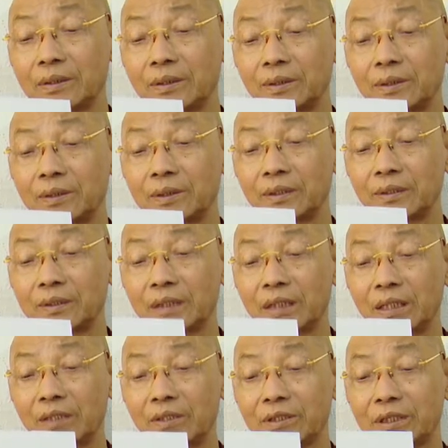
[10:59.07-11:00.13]
Could
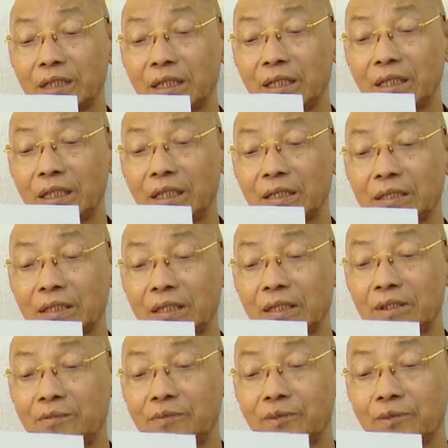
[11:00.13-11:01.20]
Sayadaw tell us
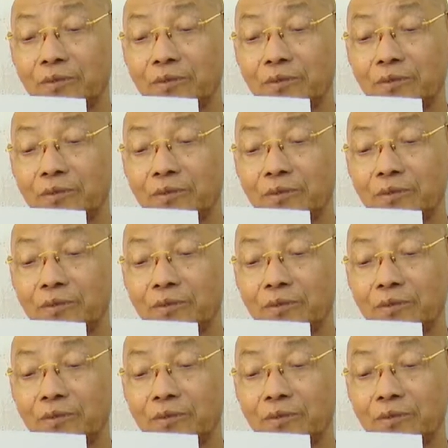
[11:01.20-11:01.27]
a few